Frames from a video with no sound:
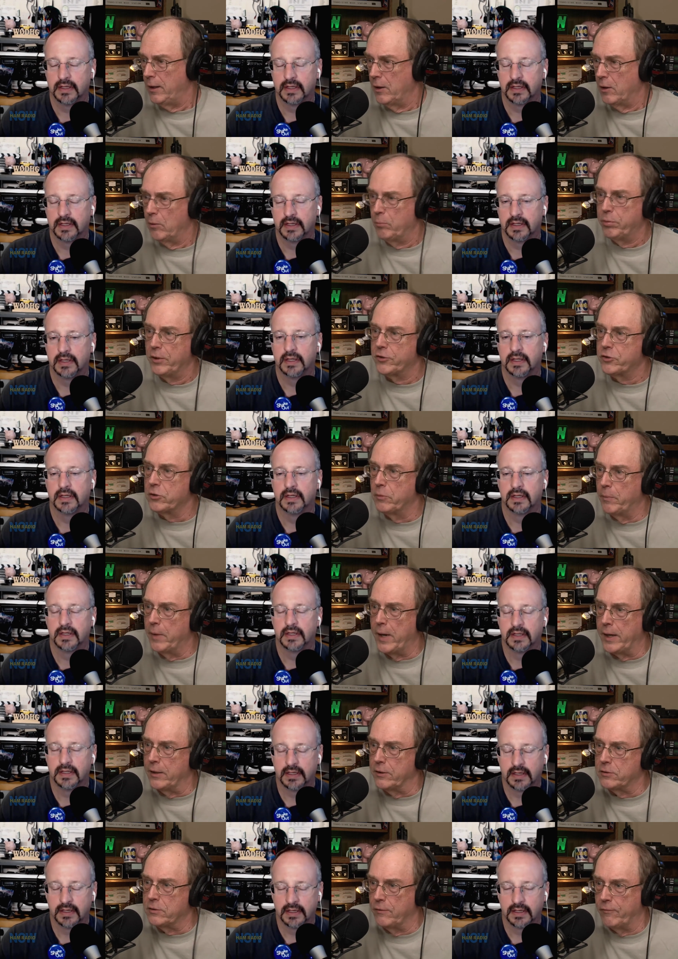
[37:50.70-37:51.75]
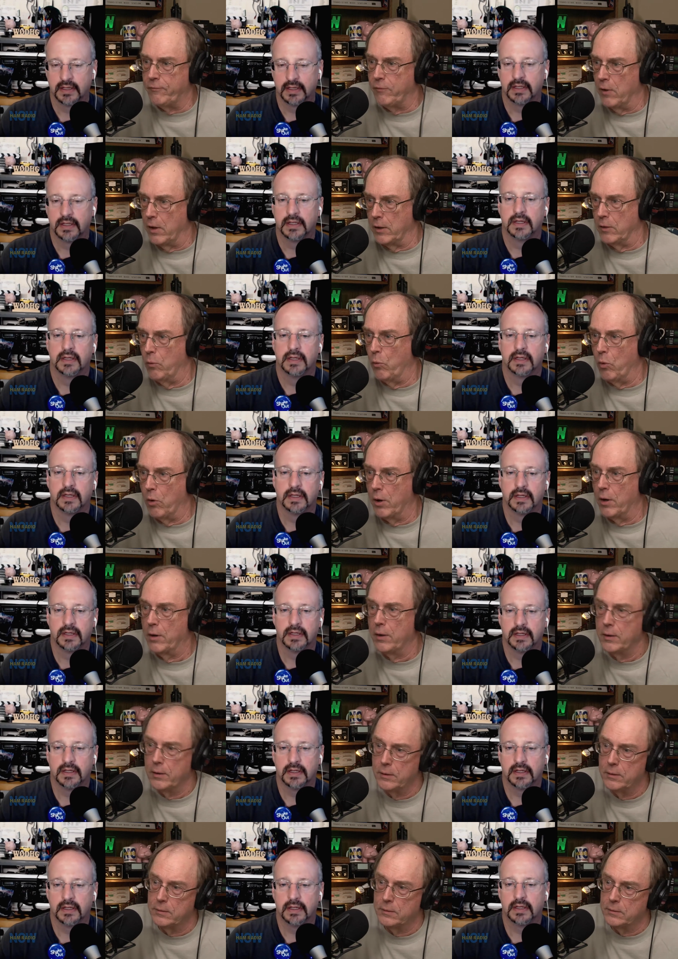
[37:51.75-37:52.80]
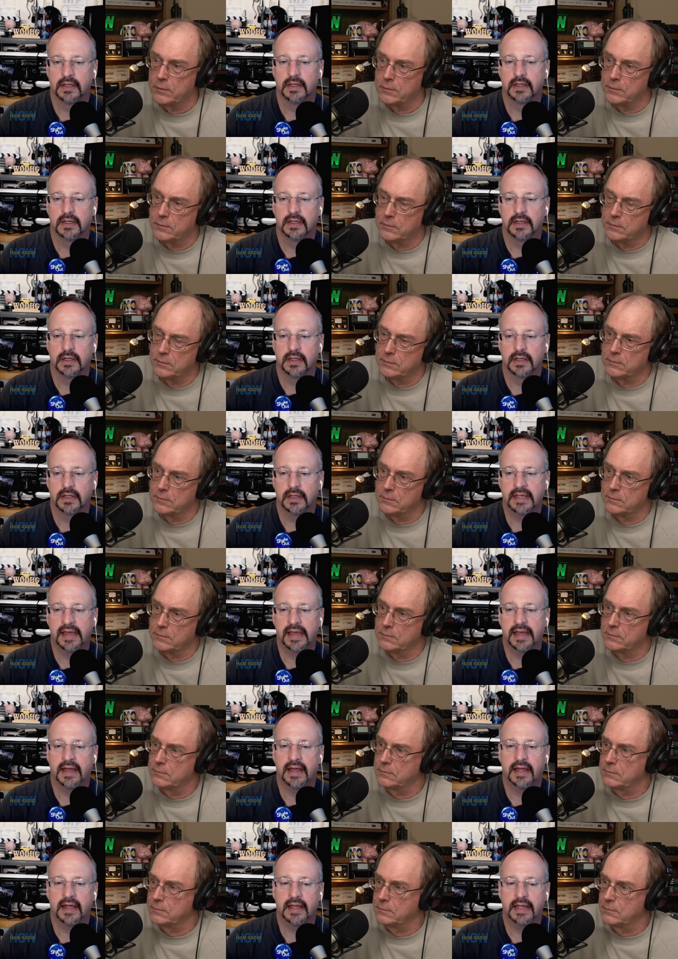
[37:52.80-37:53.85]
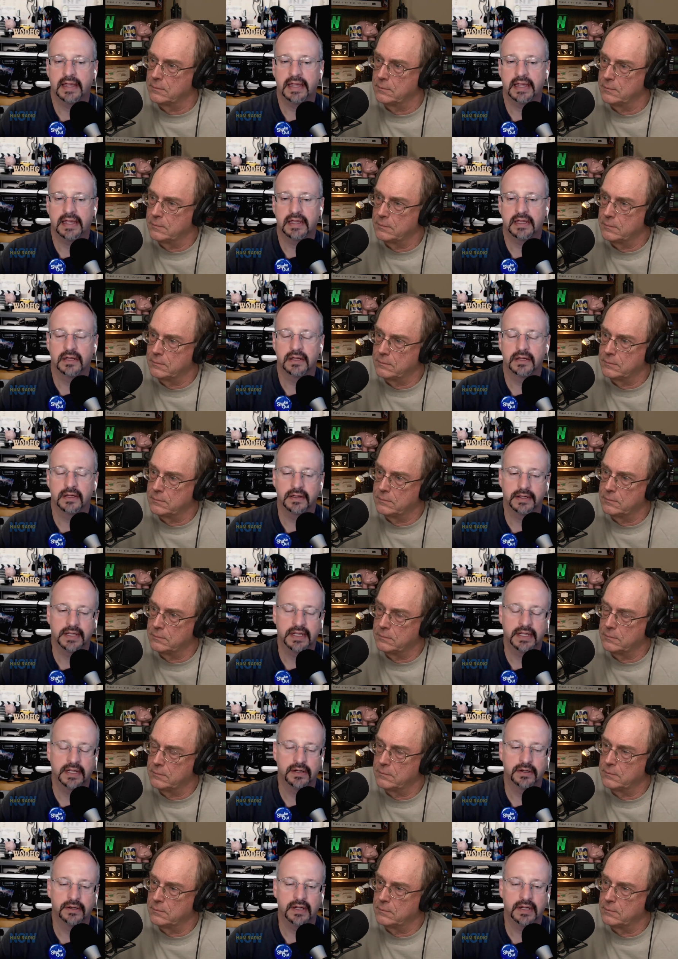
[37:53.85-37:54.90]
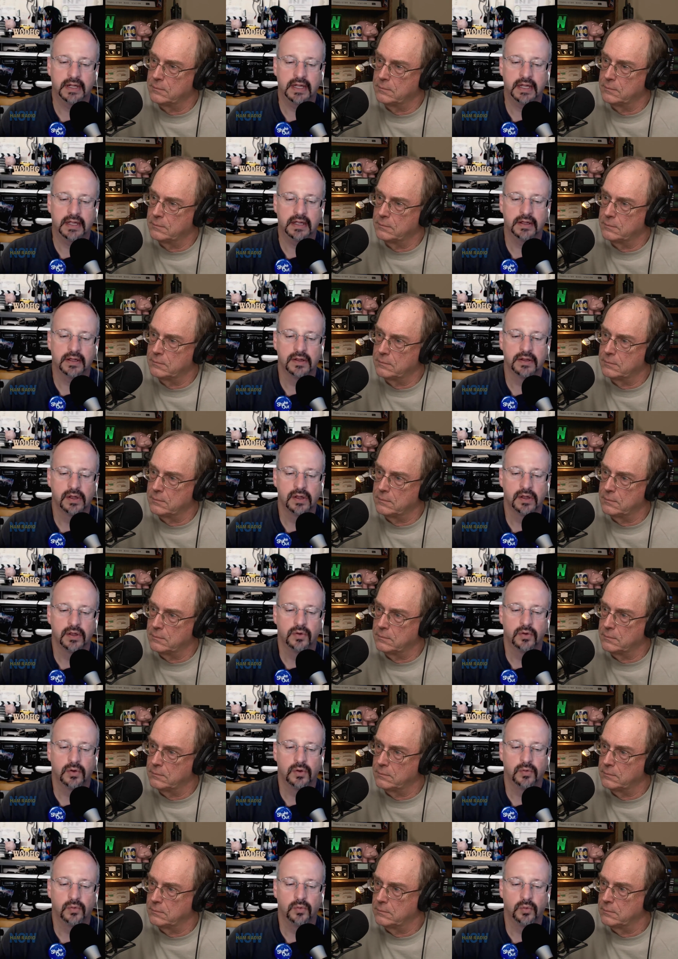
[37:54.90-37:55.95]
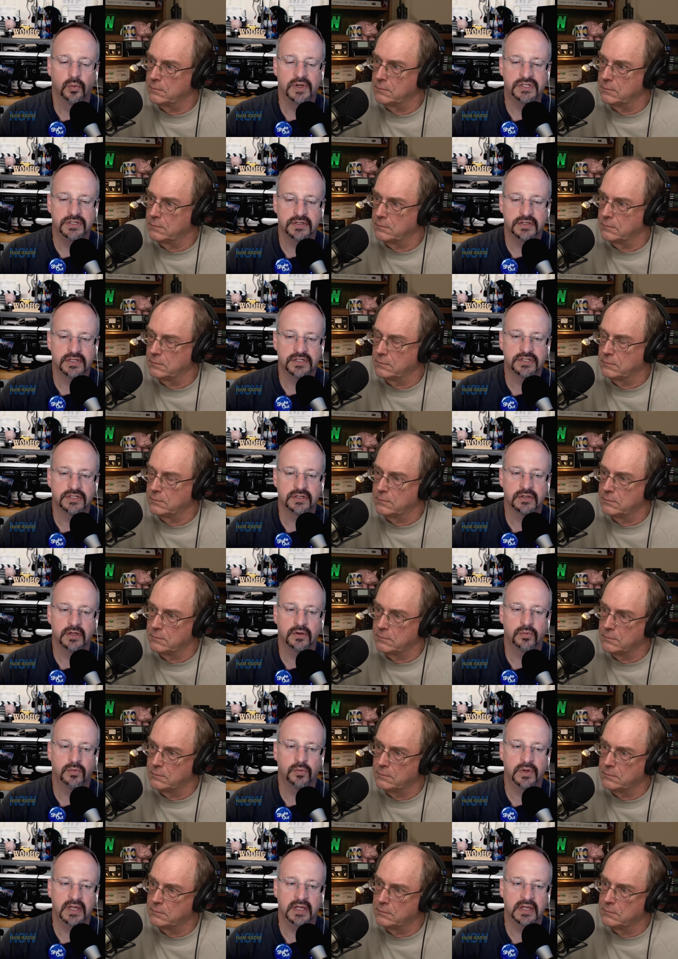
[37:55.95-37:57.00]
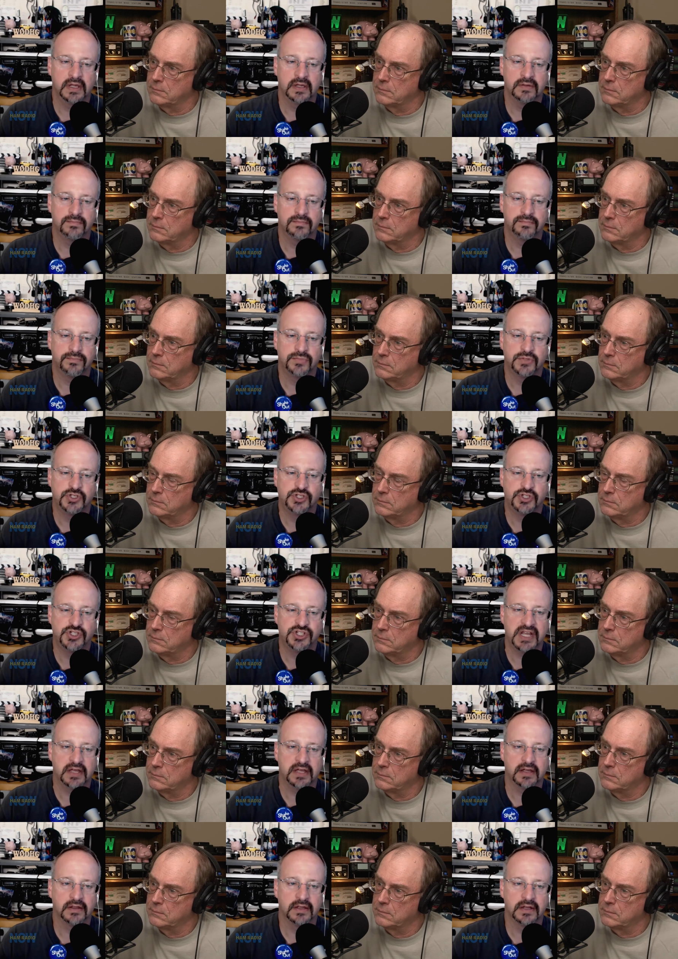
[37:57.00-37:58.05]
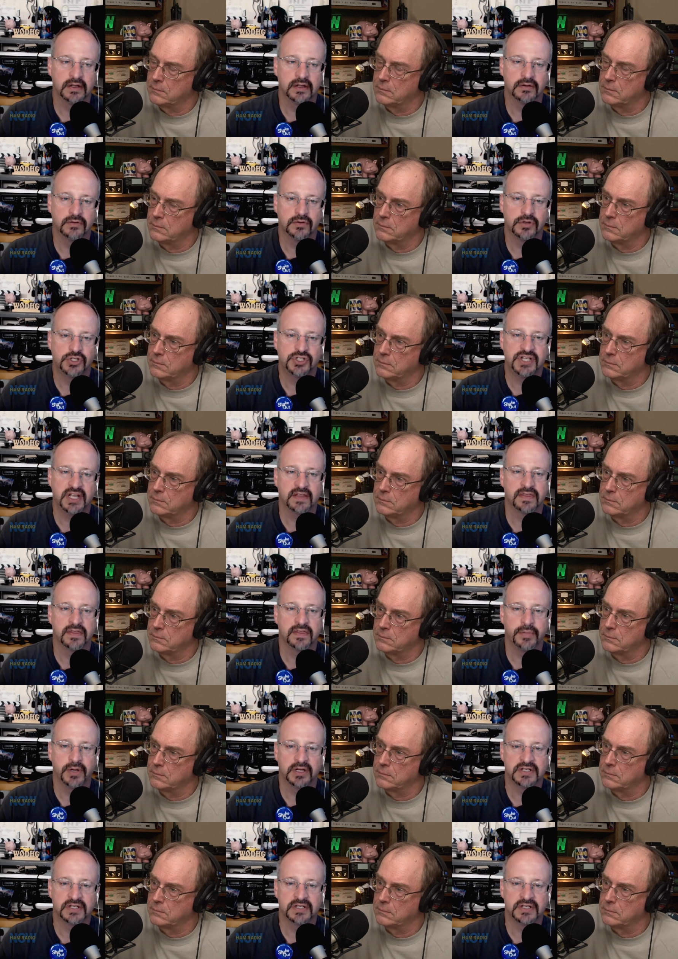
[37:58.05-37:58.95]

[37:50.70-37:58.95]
Speaker 1: you know, plus or minus the fog of war.
Speaker 2: Yeah. You know, we do this so that we shake, you know, shake the bugs